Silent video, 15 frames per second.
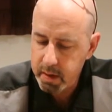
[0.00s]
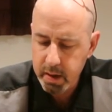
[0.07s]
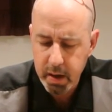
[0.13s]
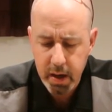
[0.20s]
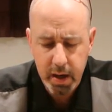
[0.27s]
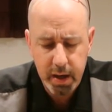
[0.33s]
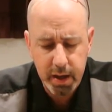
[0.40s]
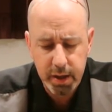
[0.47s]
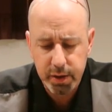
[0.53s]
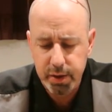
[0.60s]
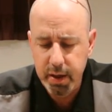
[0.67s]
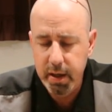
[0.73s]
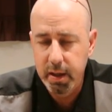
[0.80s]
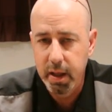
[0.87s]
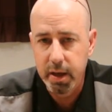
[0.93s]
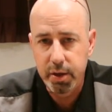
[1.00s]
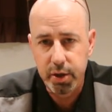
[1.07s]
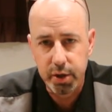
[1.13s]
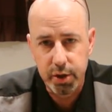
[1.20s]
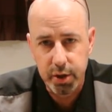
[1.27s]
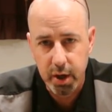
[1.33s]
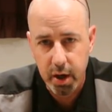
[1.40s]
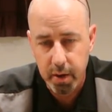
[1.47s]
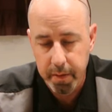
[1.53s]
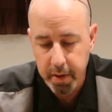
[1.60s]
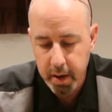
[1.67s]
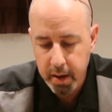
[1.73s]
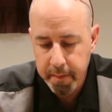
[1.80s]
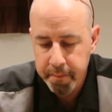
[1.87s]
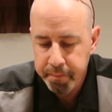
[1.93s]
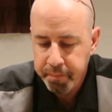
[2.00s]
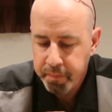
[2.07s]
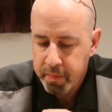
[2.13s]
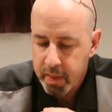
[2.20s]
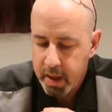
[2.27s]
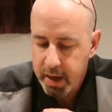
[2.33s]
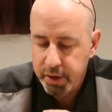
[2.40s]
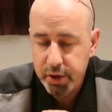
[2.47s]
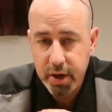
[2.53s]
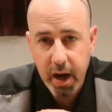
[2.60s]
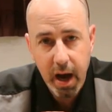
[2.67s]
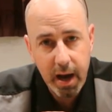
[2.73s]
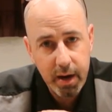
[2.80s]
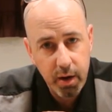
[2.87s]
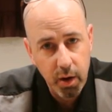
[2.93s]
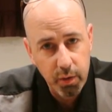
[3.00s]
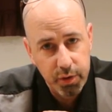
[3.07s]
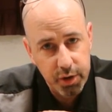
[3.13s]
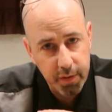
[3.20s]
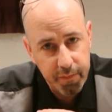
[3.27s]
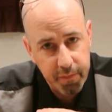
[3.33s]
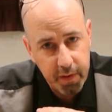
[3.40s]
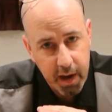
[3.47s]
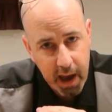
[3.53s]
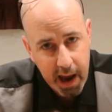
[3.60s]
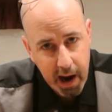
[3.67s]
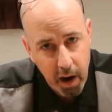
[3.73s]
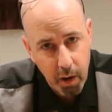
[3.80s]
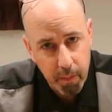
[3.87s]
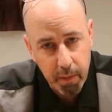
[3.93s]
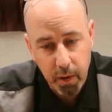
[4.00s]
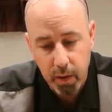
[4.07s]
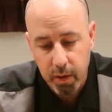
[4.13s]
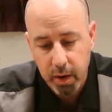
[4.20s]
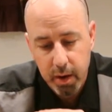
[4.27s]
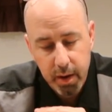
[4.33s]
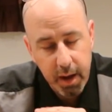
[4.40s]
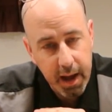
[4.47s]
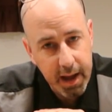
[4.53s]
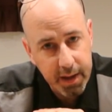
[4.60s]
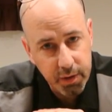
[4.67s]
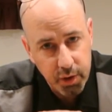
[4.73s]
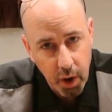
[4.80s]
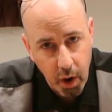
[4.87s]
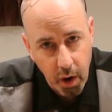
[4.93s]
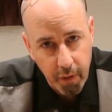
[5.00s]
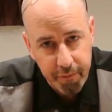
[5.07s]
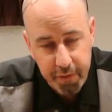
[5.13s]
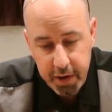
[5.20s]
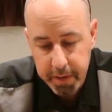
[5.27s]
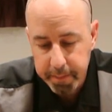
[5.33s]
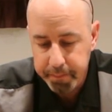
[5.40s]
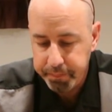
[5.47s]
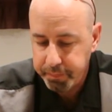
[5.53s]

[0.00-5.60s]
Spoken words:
It is delicious though. It's got notes of caramel and toffee.